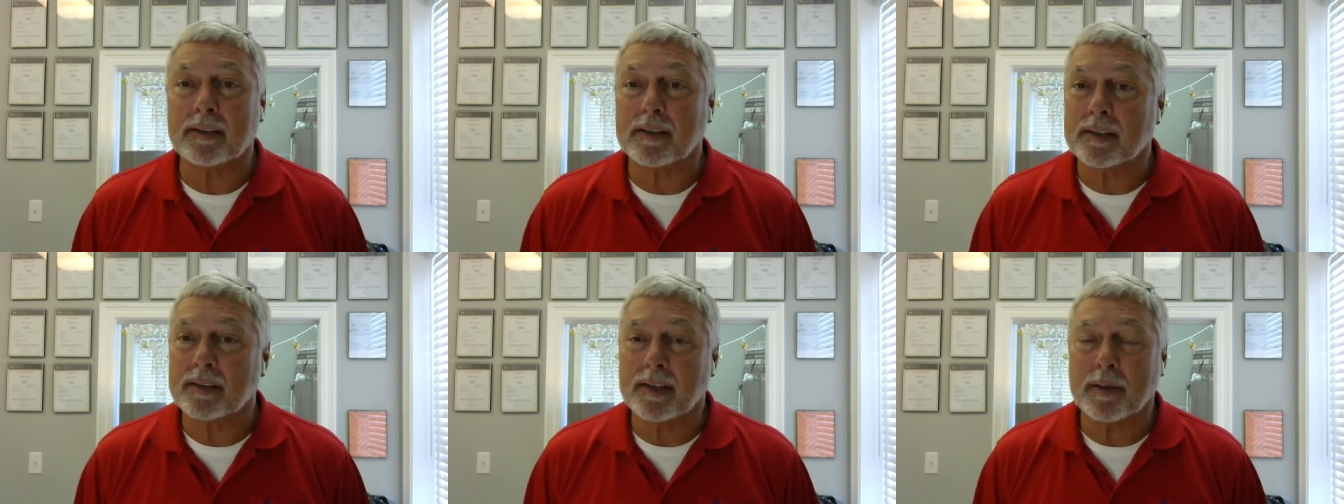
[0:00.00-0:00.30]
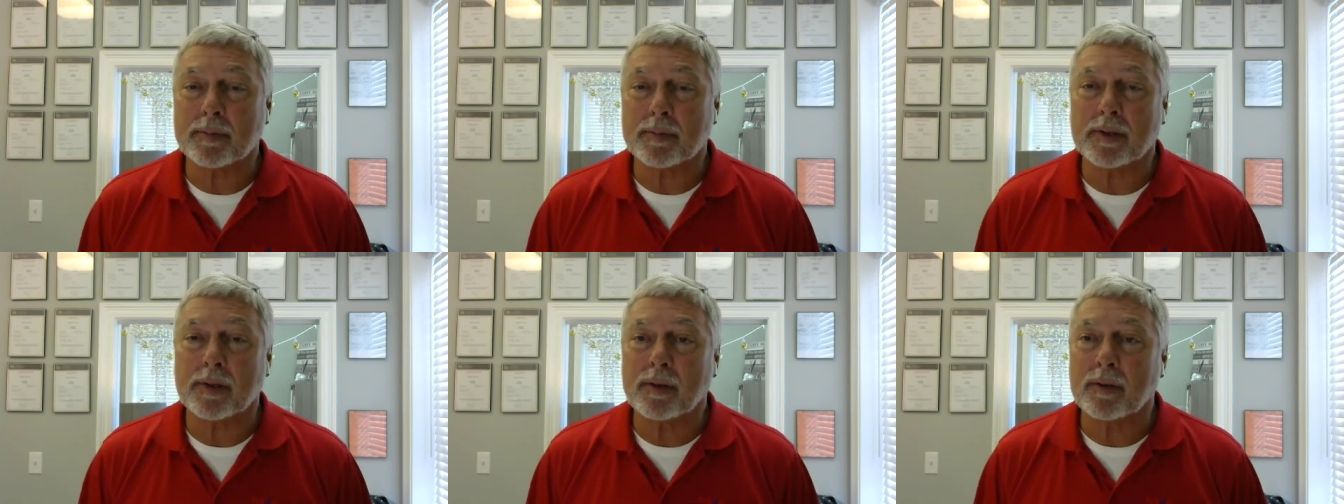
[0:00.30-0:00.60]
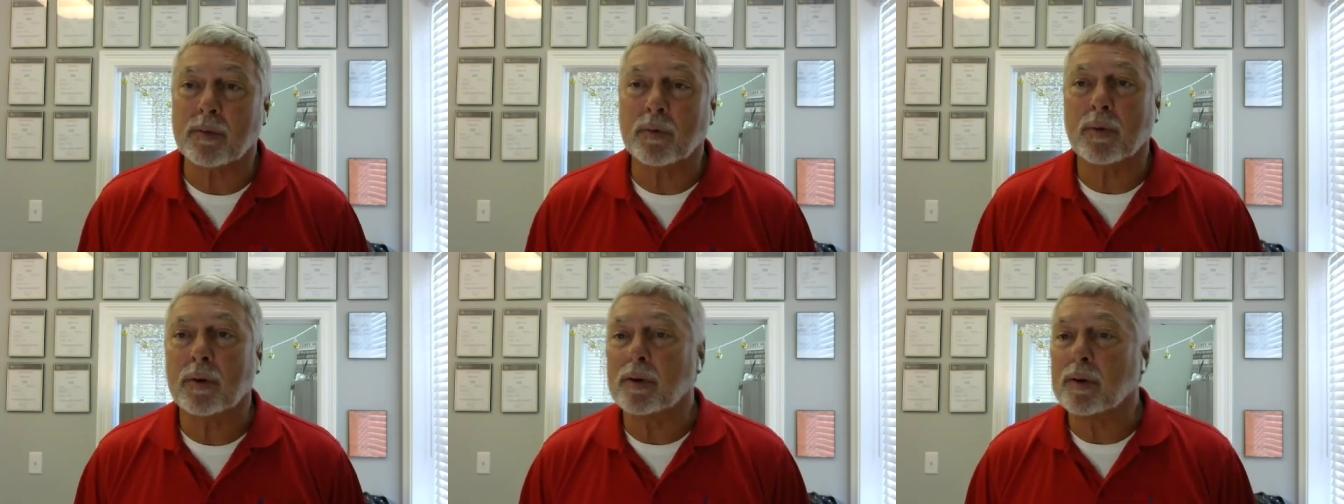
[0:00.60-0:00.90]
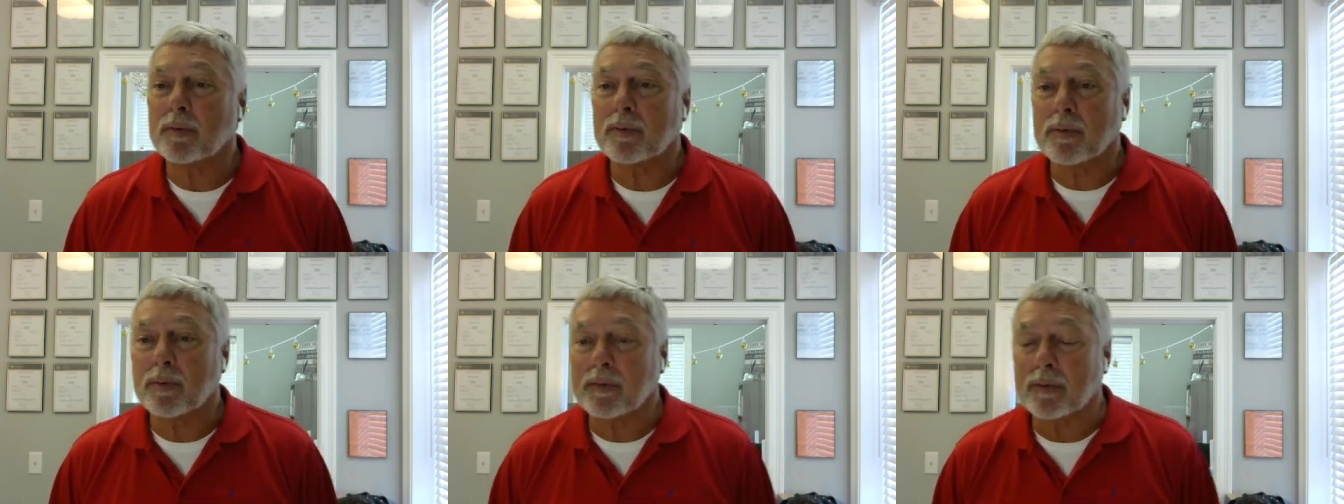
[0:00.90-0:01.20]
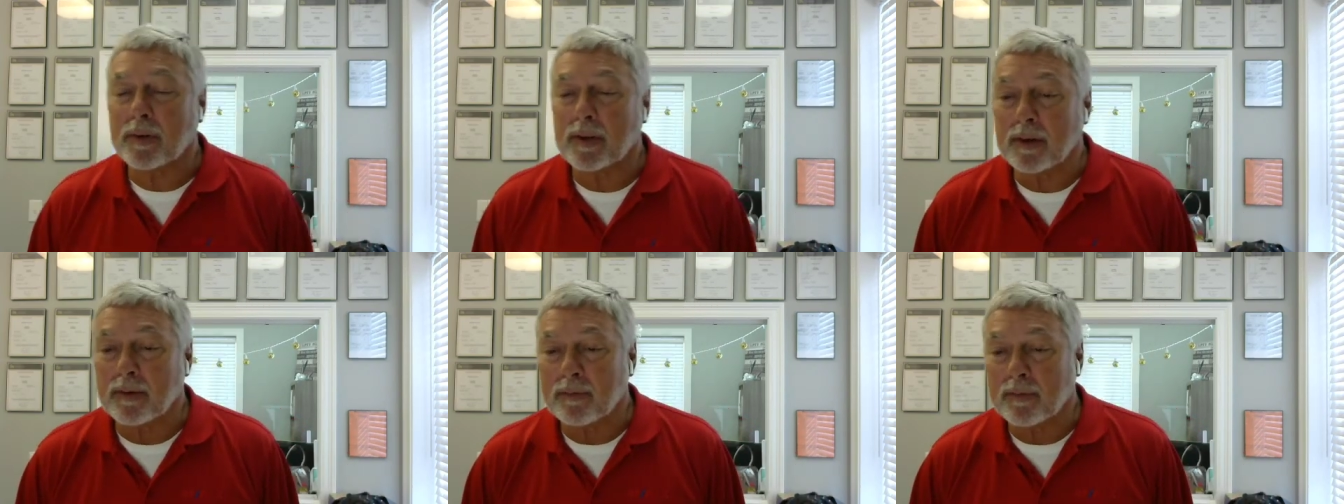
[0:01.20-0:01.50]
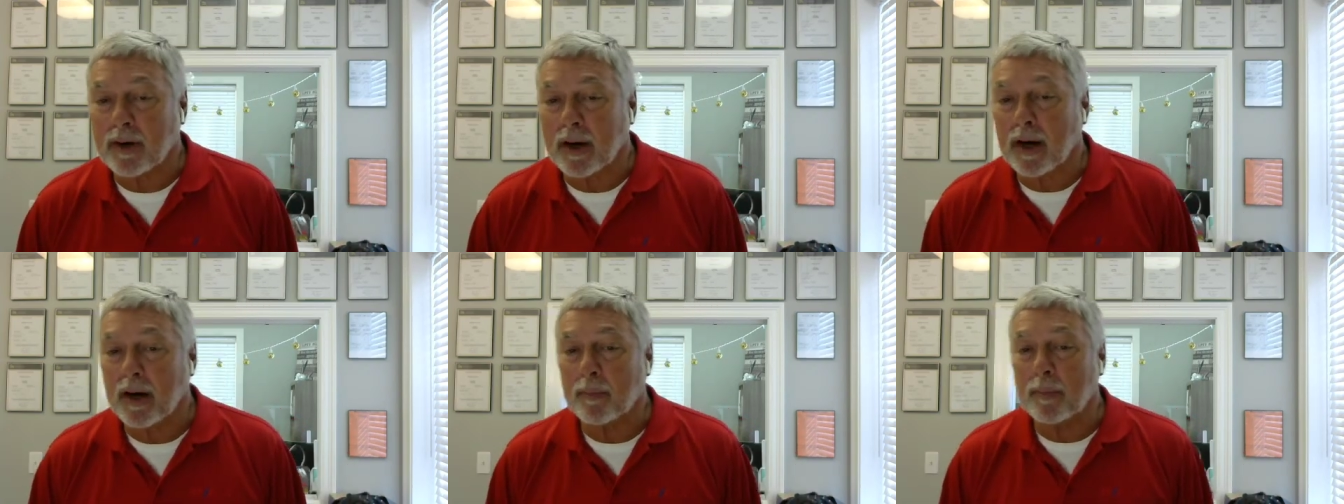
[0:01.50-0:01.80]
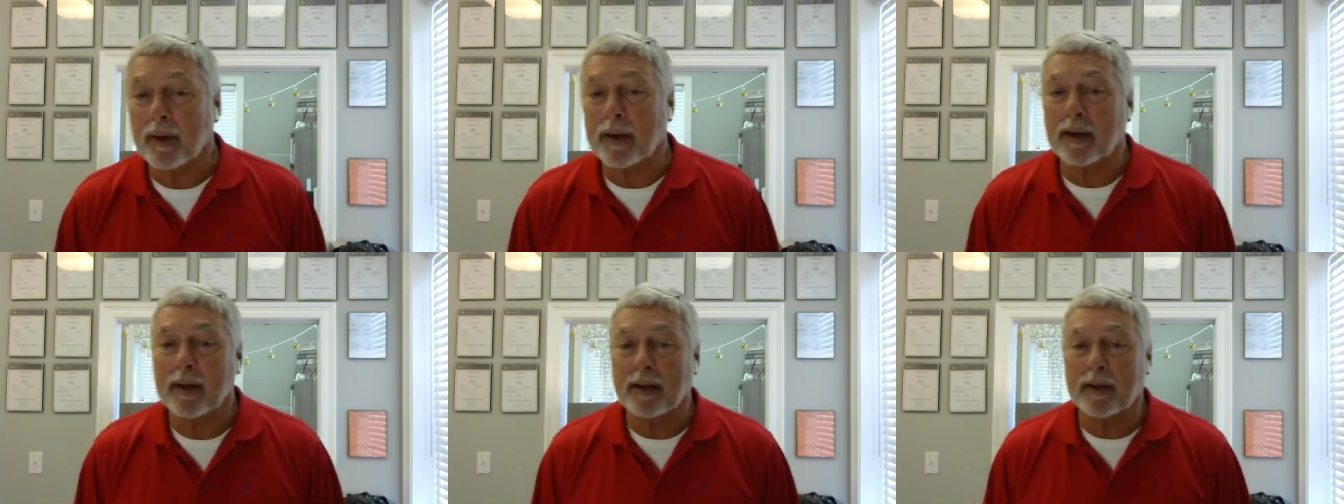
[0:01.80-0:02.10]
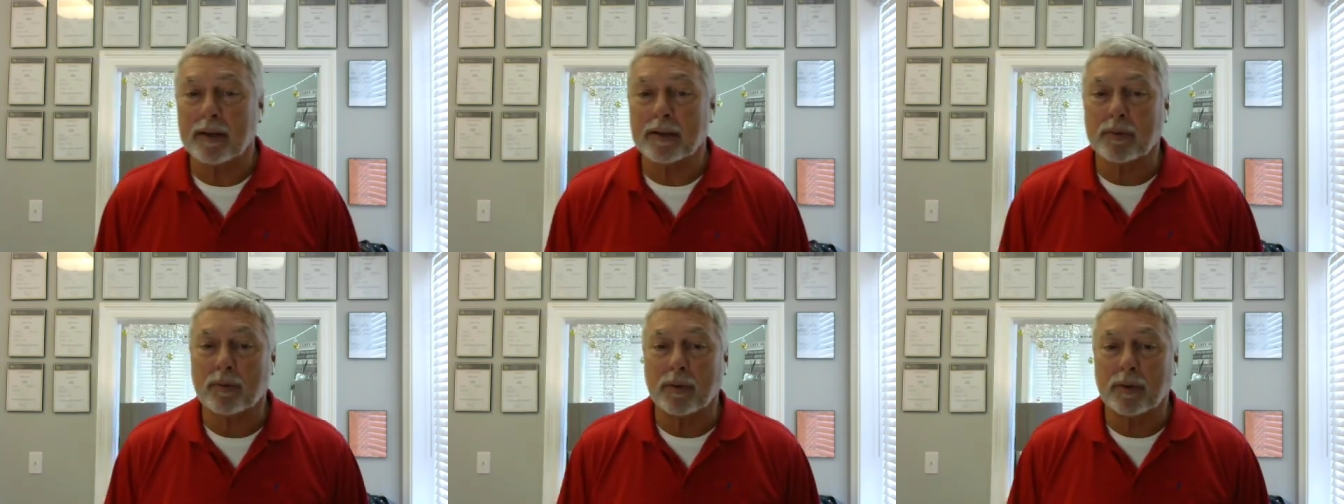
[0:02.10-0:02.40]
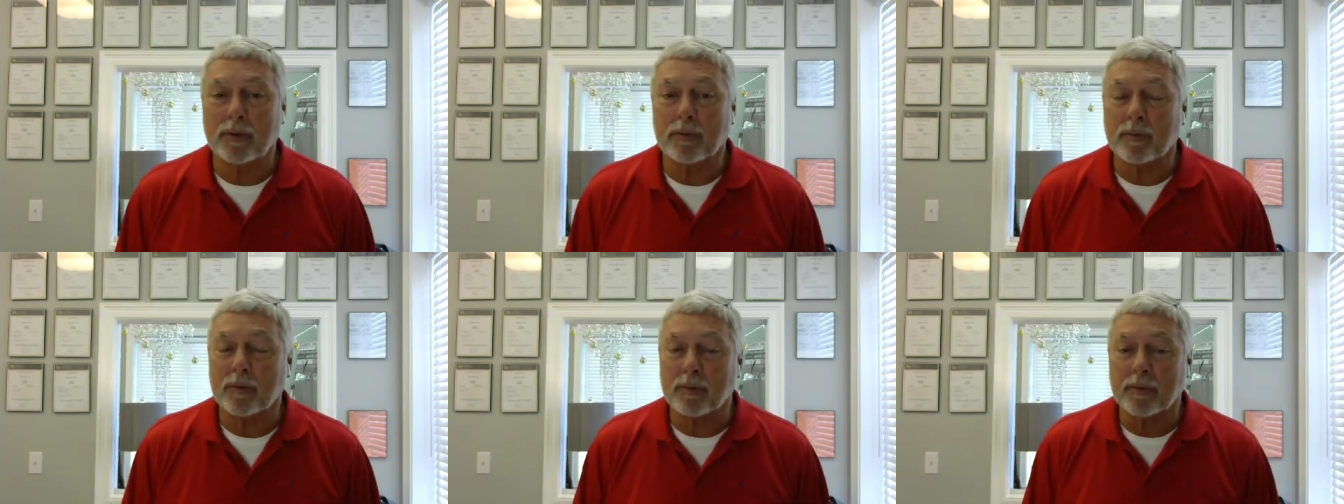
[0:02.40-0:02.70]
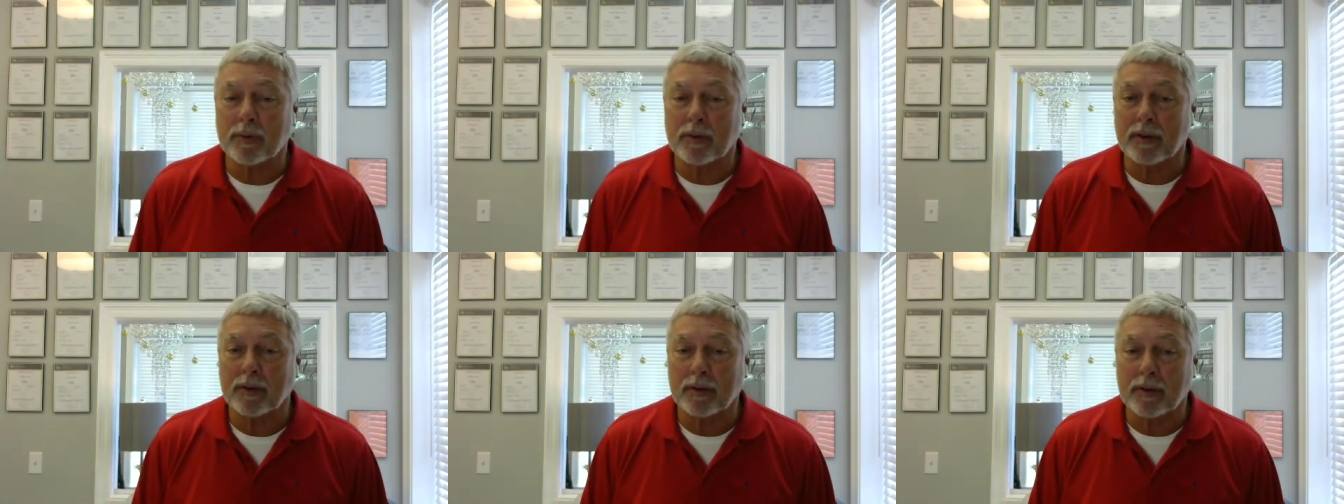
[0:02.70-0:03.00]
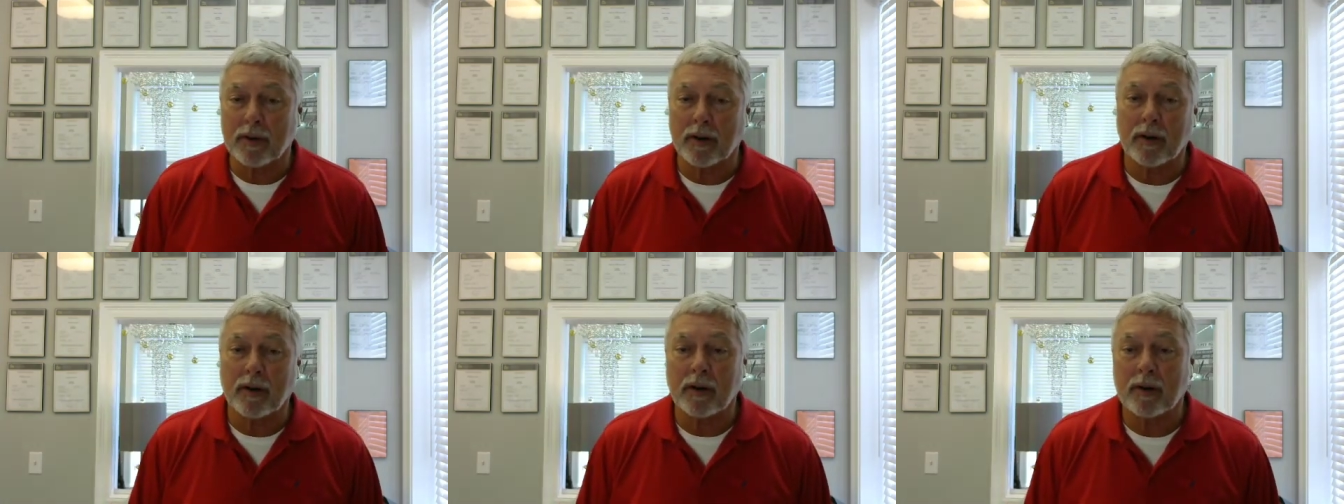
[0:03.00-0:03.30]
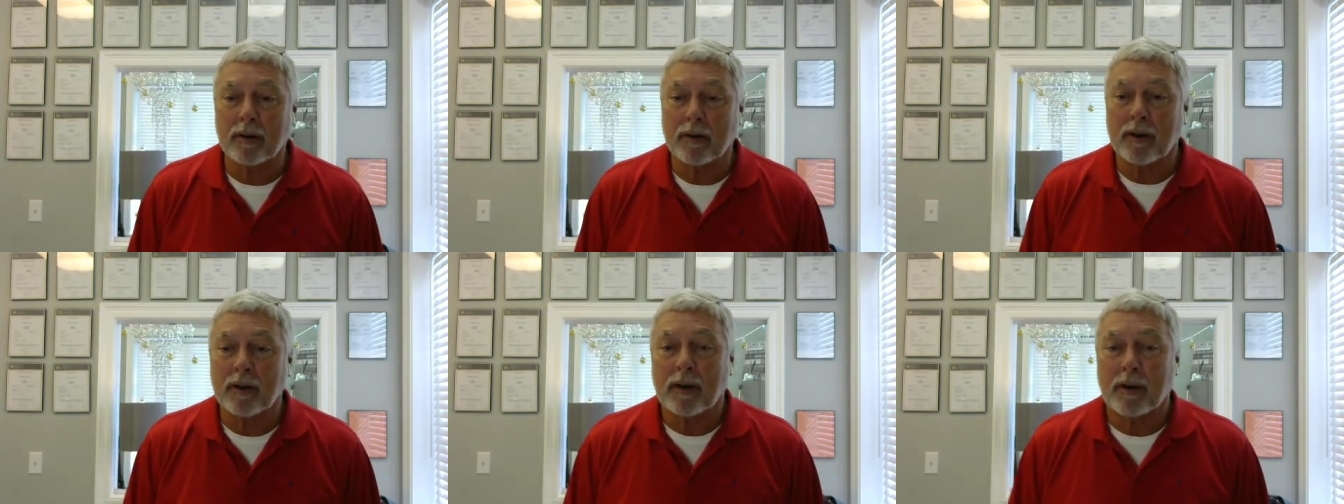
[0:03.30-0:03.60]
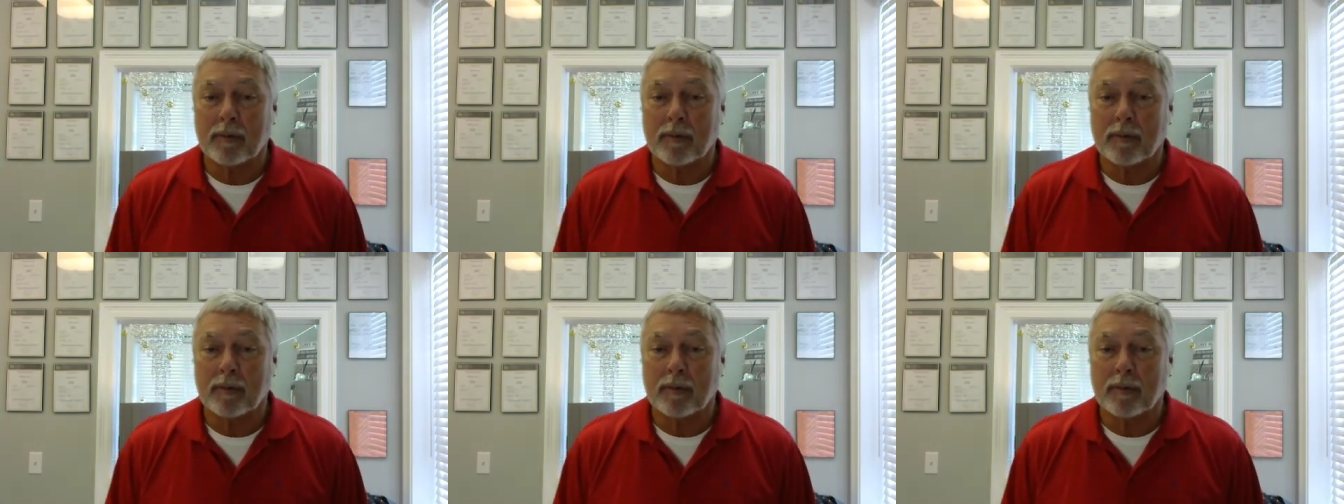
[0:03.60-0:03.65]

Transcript: it's absolutely wonderful for the environment and it's wonderful for your yard,